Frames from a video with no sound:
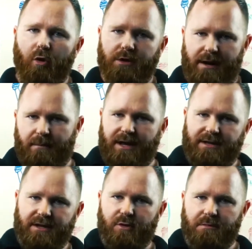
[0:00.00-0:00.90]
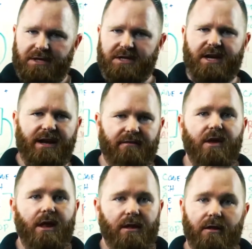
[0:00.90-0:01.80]
or not buying the equipment and kind of
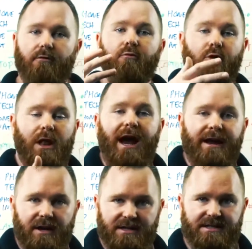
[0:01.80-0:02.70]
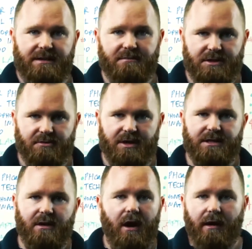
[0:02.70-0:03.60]
relying on a team to do
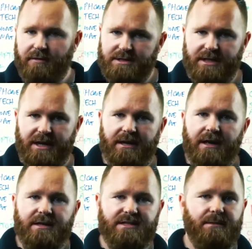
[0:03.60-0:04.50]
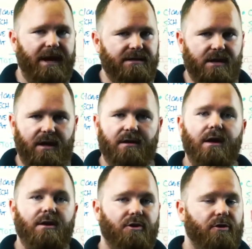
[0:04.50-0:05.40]
it. Obviously, this depends on
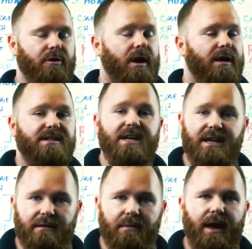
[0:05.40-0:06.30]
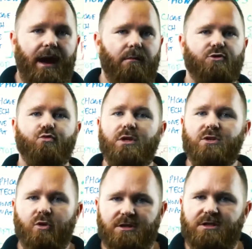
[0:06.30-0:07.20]
your team, how much
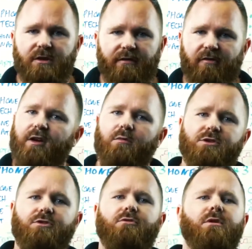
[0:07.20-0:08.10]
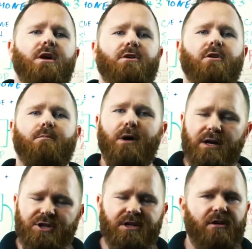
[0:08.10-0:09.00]
resources you have available to you, your
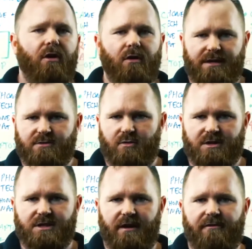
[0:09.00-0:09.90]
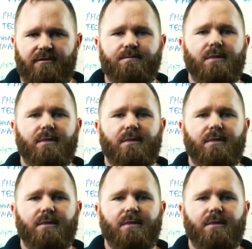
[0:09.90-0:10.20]
budget, all that sort of stuff.